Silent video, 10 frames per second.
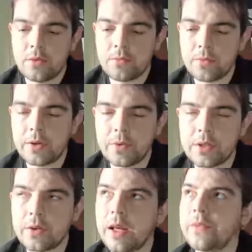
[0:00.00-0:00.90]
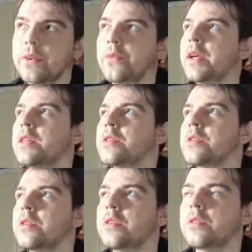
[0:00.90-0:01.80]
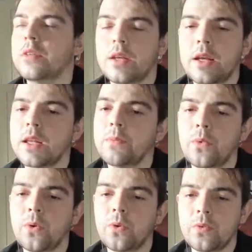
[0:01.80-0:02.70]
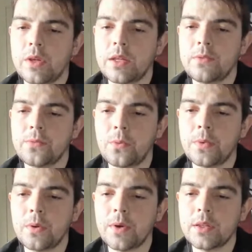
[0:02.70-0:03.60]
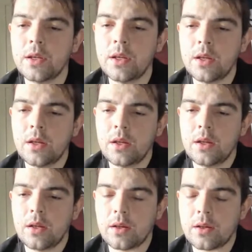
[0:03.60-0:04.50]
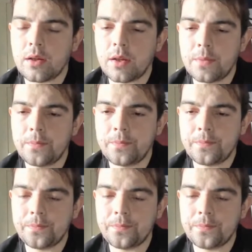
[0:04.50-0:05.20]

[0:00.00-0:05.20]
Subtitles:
wait, we don't have another incident anymore in Formula One.